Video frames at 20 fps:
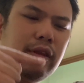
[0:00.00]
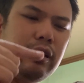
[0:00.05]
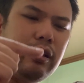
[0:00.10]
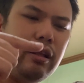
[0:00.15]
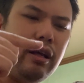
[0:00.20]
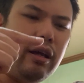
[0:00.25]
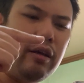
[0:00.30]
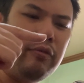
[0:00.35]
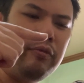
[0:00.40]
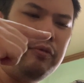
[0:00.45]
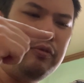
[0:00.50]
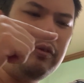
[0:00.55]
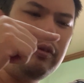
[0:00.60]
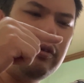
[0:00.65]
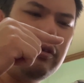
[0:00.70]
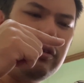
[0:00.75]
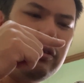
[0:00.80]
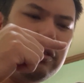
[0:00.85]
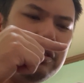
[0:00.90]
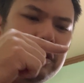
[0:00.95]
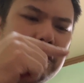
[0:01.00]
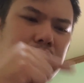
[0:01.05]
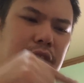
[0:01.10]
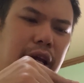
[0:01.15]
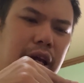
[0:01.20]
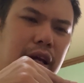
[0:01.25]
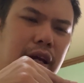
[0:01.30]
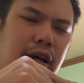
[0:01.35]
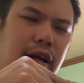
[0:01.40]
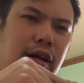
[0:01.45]
Like for
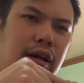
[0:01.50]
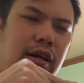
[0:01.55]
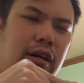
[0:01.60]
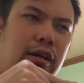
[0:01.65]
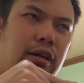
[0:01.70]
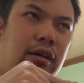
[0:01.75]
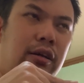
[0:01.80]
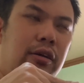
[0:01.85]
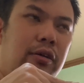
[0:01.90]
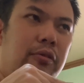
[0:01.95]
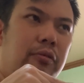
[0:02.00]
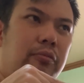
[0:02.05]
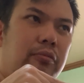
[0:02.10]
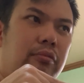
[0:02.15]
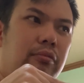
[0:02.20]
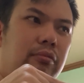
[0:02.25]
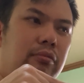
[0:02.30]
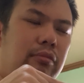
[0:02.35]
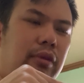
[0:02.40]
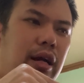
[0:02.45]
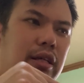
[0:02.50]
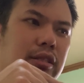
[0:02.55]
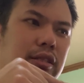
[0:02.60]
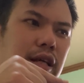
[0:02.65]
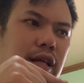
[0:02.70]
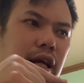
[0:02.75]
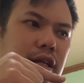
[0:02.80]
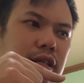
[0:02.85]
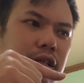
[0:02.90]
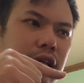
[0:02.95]
sec, my
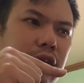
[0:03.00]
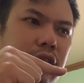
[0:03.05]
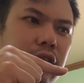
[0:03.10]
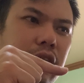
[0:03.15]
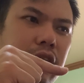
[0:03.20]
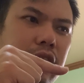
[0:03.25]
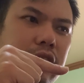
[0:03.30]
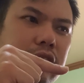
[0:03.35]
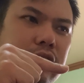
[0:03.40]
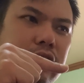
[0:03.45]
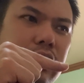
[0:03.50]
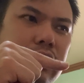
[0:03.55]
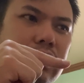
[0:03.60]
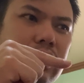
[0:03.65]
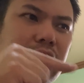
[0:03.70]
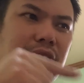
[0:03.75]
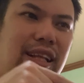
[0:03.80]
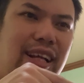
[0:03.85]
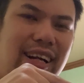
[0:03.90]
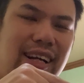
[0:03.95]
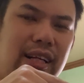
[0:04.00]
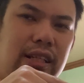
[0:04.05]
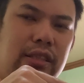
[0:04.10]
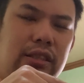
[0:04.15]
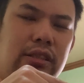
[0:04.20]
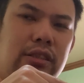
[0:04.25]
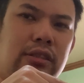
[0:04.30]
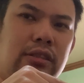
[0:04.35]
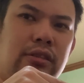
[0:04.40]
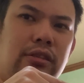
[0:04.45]
size I think it's just
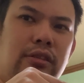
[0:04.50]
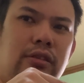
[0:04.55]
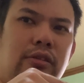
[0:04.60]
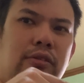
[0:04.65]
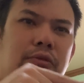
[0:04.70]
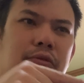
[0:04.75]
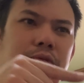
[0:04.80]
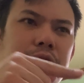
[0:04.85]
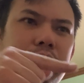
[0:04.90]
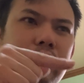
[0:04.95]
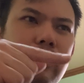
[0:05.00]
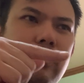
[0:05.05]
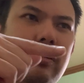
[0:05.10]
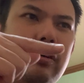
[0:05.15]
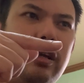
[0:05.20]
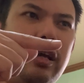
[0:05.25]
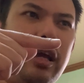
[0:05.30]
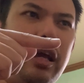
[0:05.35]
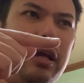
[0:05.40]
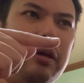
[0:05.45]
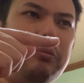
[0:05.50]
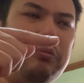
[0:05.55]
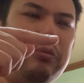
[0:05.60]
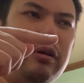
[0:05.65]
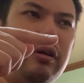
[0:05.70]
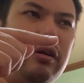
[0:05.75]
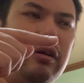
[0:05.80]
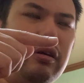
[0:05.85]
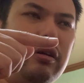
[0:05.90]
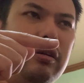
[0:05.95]
large. For
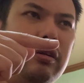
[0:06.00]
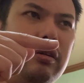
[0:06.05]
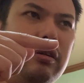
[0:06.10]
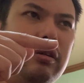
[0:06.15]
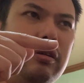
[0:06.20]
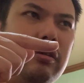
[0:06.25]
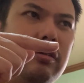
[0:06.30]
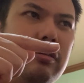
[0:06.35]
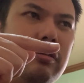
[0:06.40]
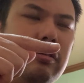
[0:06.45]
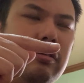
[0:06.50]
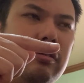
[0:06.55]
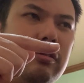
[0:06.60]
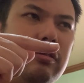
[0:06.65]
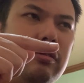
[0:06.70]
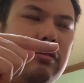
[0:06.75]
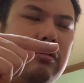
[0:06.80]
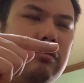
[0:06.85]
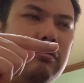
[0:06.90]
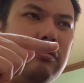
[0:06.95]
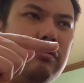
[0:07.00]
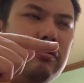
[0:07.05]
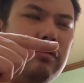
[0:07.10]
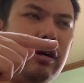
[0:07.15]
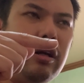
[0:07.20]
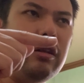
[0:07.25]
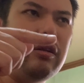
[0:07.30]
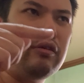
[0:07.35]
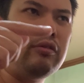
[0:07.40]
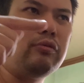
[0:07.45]
K-Berg,
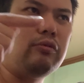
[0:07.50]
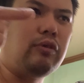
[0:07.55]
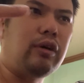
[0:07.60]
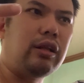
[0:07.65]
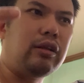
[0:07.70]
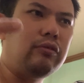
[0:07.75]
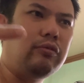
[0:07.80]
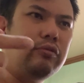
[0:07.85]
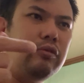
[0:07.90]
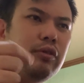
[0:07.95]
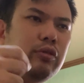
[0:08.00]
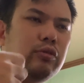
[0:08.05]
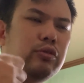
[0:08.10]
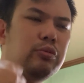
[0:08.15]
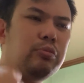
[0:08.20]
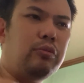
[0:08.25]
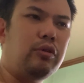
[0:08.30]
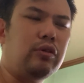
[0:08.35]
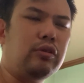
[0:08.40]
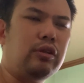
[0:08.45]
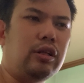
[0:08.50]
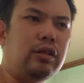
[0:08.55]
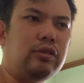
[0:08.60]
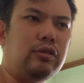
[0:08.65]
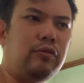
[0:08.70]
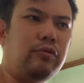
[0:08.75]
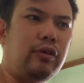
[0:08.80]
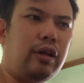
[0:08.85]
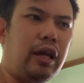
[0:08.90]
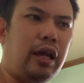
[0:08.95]
well, on one of those models
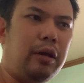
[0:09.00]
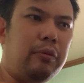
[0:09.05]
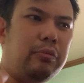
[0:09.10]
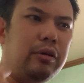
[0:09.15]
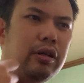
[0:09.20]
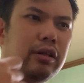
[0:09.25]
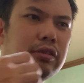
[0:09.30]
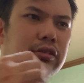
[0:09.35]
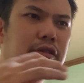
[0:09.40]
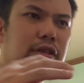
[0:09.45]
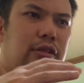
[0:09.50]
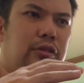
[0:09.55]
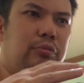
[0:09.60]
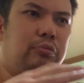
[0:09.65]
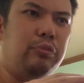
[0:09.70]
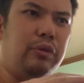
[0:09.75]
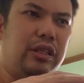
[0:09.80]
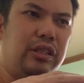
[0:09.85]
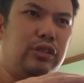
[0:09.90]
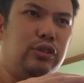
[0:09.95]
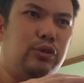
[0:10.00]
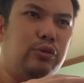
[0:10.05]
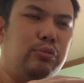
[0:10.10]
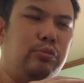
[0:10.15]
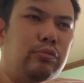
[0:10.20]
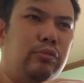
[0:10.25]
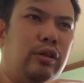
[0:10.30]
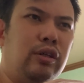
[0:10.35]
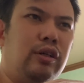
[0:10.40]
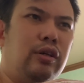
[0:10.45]
of K-Berg it's just
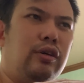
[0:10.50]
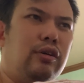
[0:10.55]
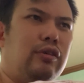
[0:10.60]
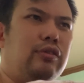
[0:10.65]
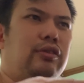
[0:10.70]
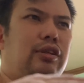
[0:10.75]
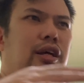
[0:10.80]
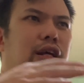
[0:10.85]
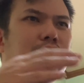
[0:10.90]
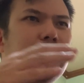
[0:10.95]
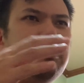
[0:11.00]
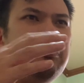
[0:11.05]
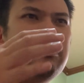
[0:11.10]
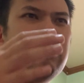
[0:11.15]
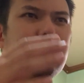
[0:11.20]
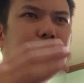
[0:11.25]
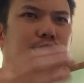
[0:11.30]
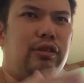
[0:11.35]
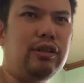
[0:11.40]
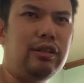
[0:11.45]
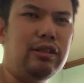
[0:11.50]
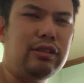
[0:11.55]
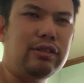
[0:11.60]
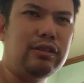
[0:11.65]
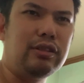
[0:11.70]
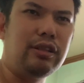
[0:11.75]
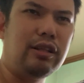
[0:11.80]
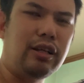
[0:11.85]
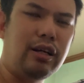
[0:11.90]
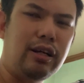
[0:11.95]
medium, on another model
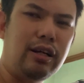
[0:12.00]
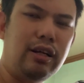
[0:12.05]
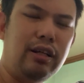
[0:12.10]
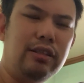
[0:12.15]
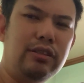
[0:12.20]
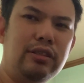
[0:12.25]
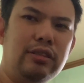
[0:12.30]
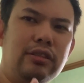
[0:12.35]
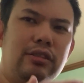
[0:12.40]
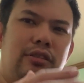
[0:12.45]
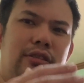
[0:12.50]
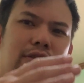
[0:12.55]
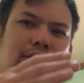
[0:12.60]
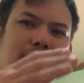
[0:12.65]
it's large.